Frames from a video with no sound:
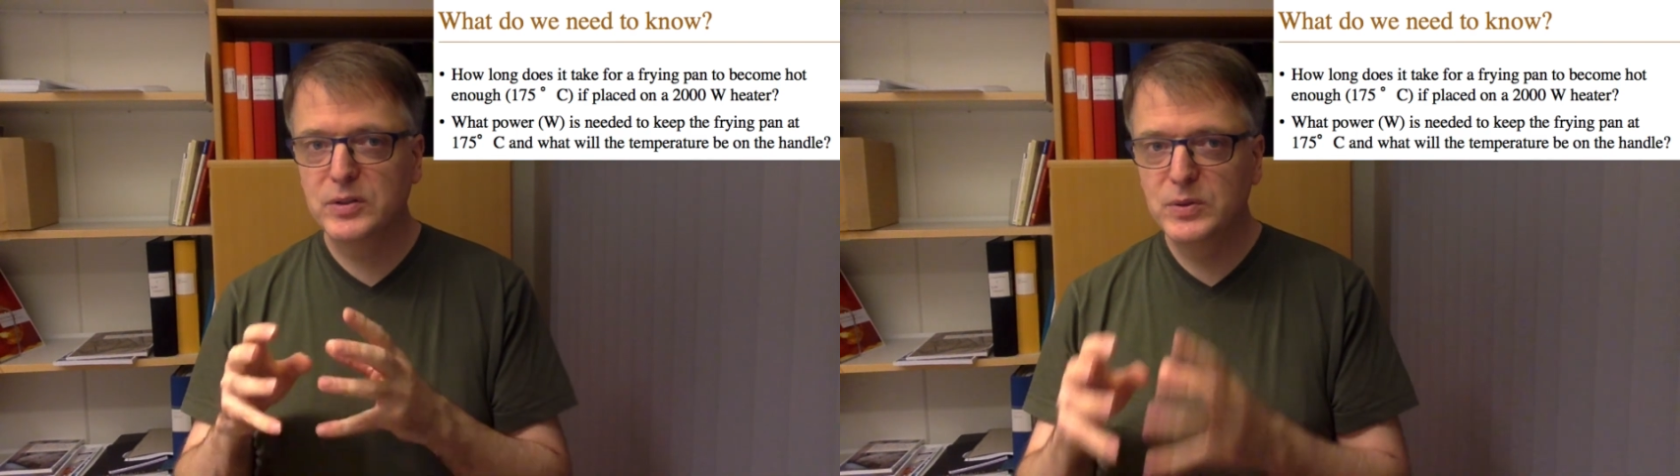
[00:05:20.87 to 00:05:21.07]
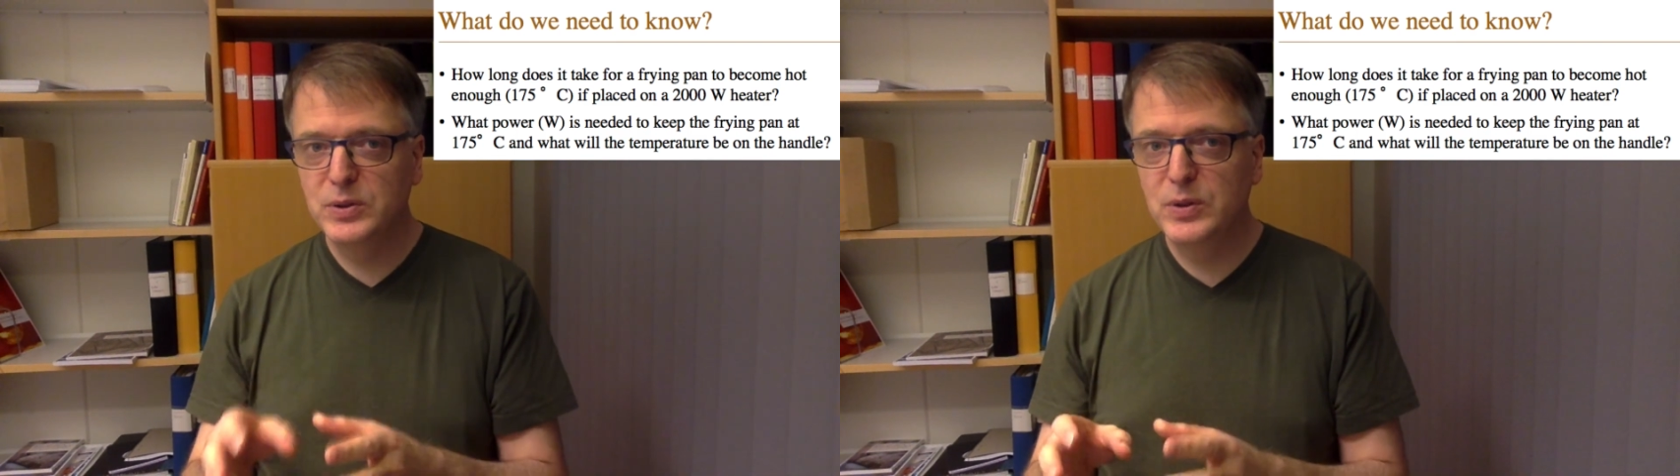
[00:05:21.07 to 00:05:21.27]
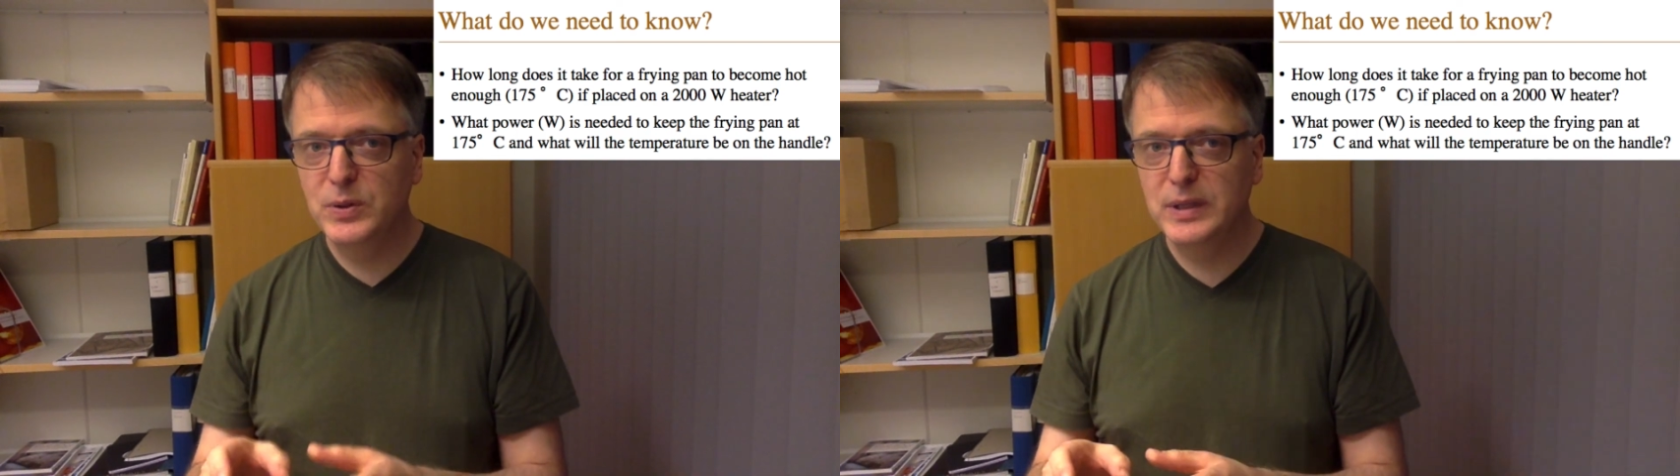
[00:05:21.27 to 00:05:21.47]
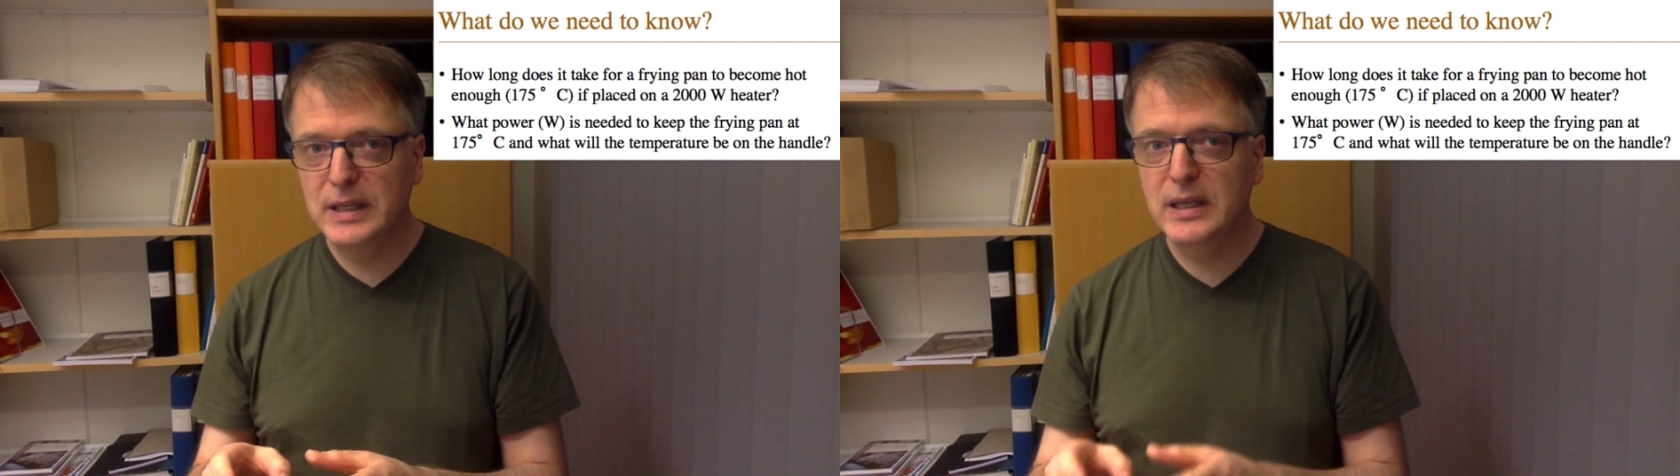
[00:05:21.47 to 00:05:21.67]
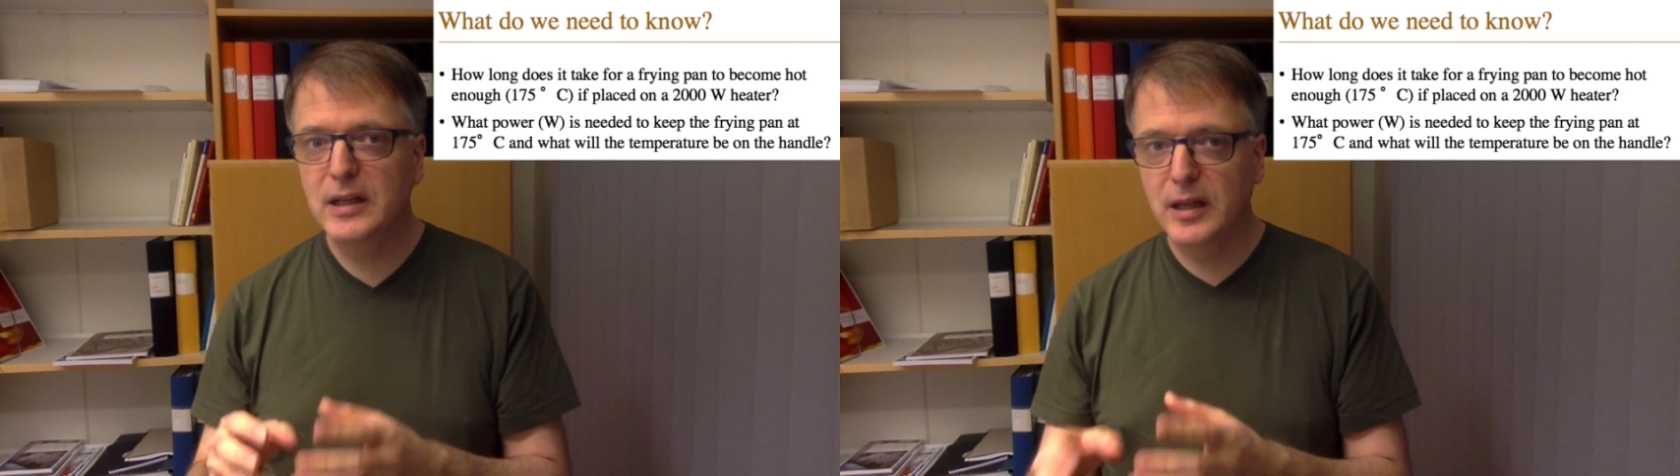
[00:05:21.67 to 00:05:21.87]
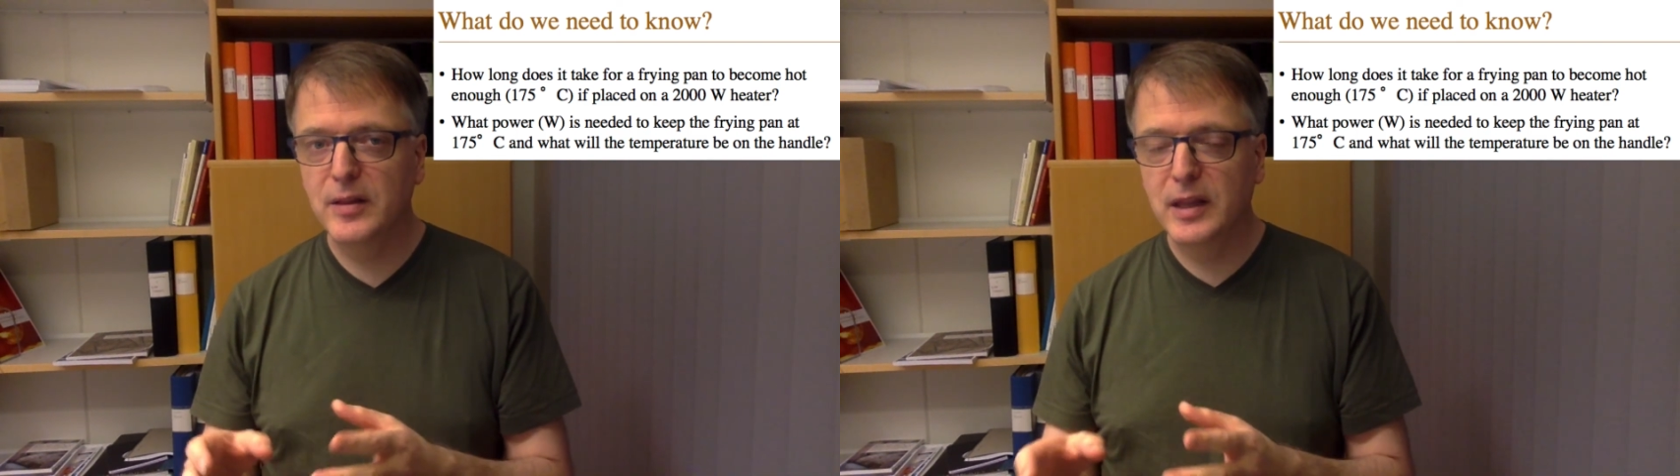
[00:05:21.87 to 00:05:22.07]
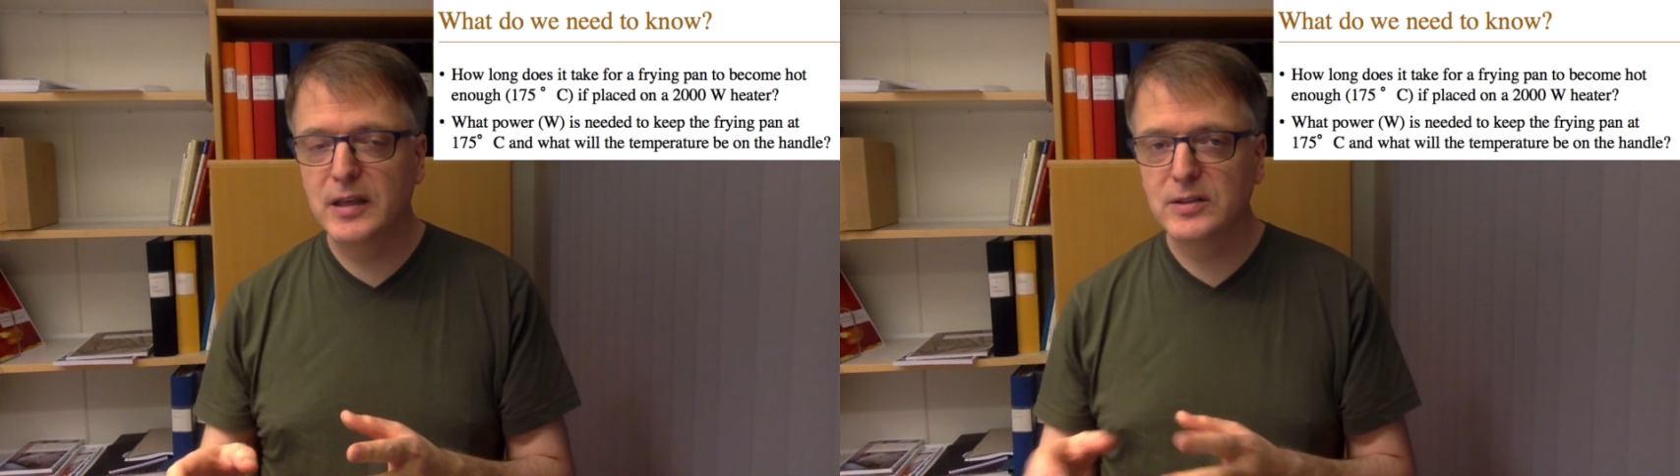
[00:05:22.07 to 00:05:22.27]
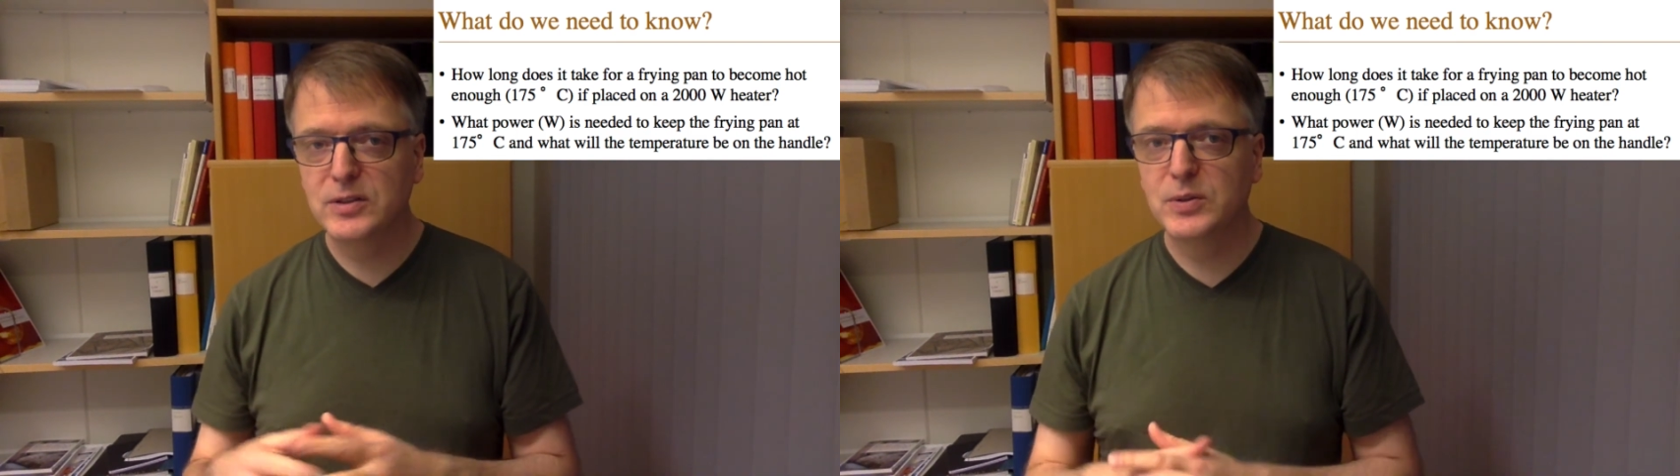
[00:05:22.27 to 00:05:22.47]
do you need in
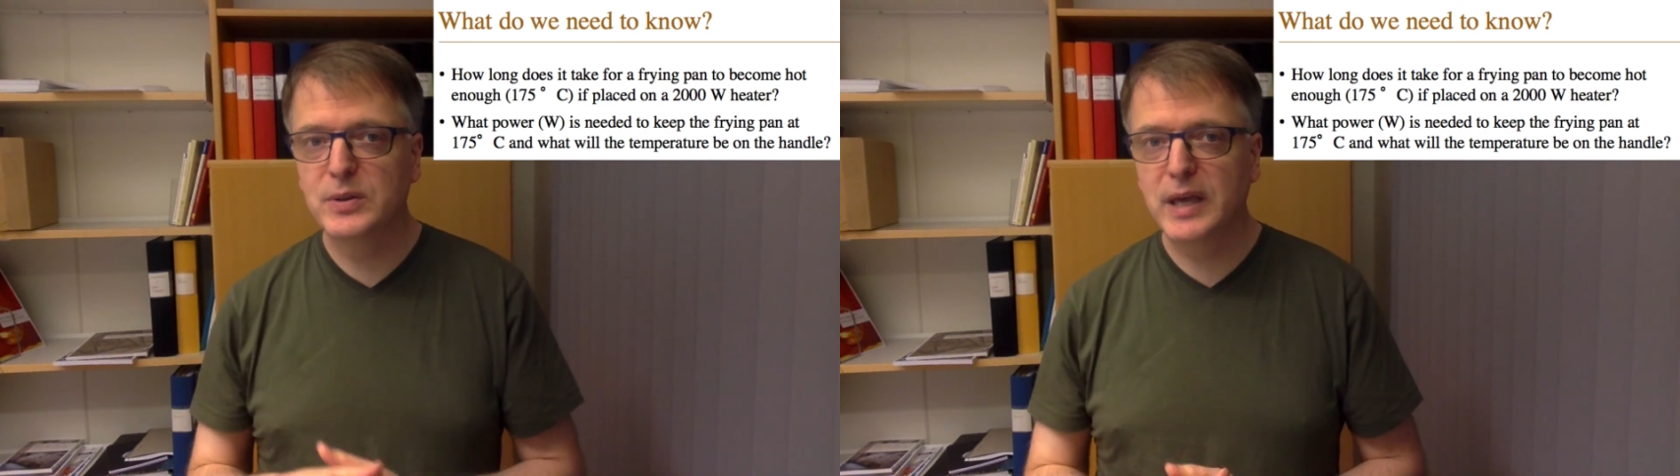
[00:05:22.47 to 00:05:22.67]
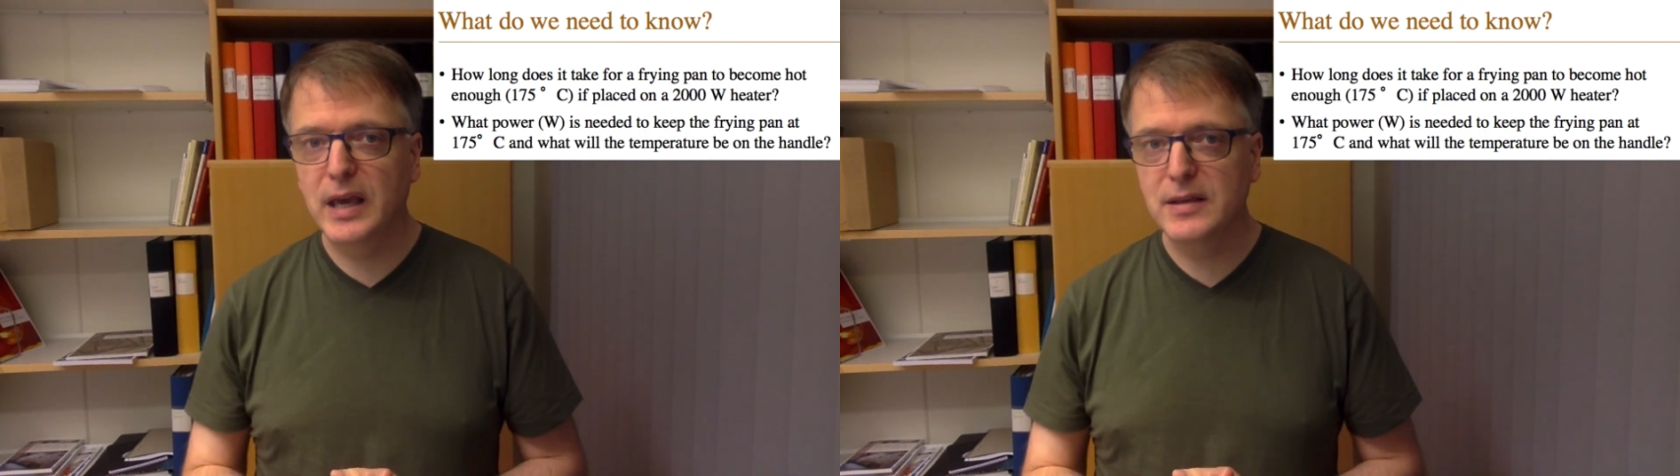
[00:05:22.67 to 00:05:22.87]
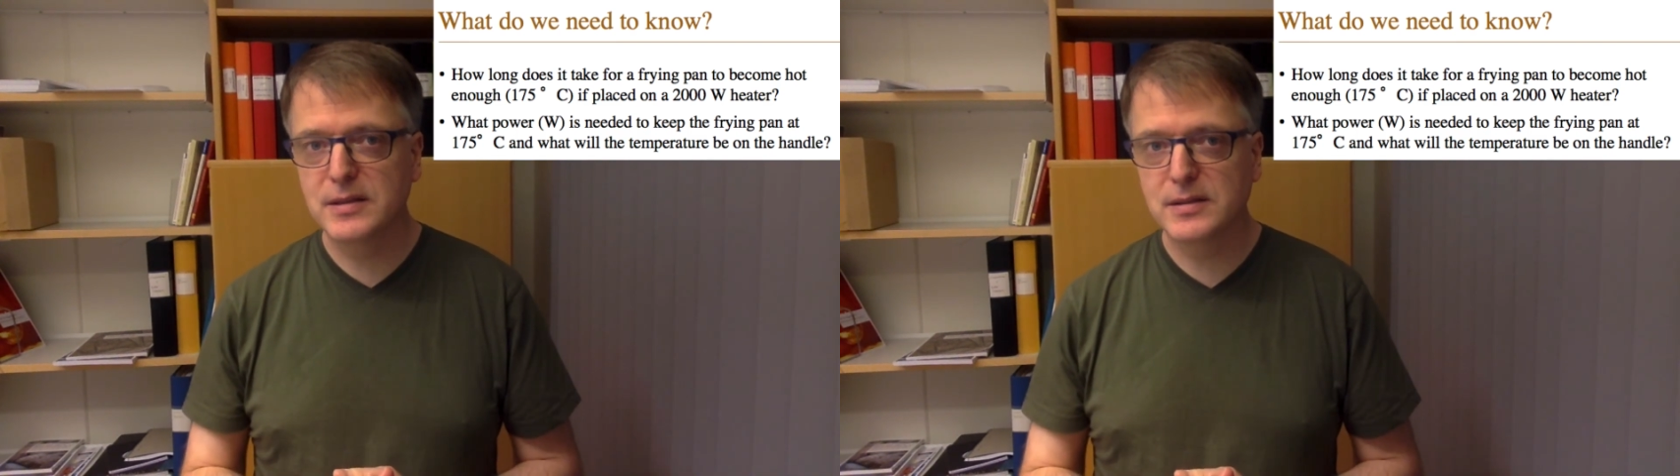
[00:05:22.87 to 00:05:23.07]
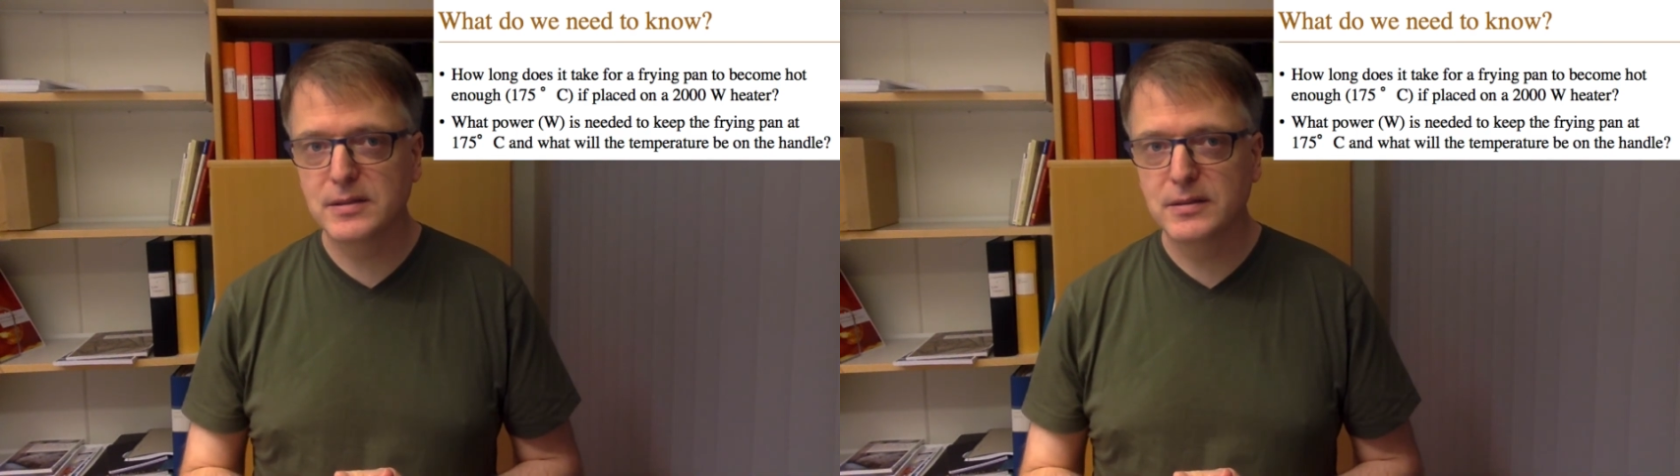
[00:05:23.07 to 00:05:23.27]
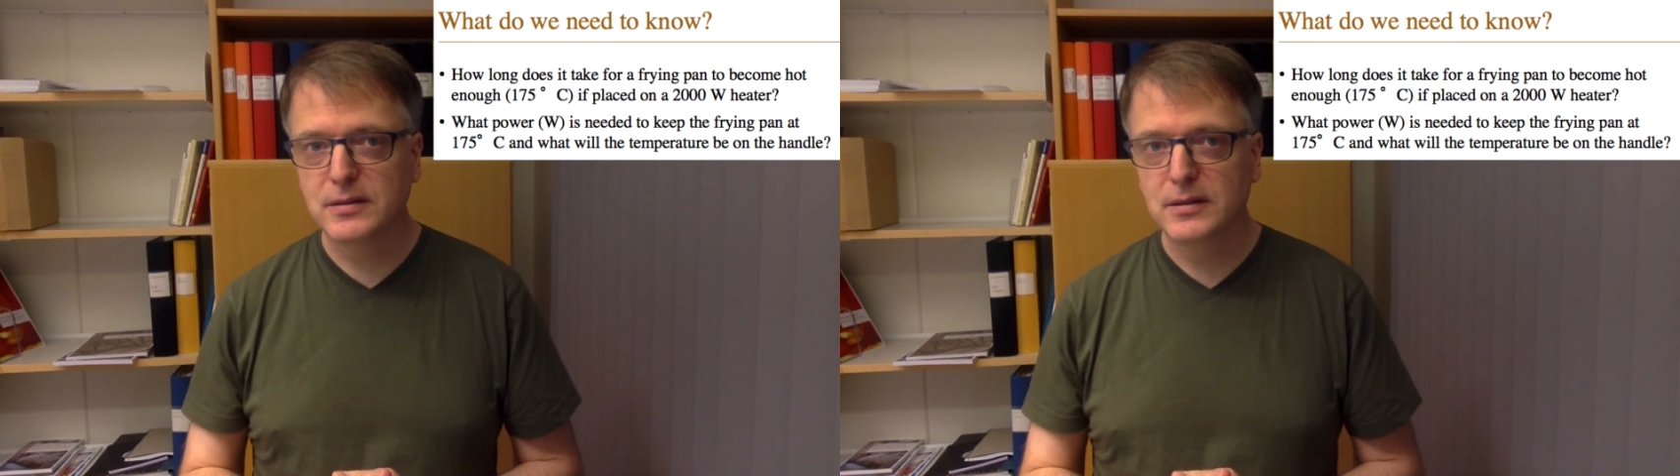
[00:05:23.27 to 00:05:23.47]
these two cases?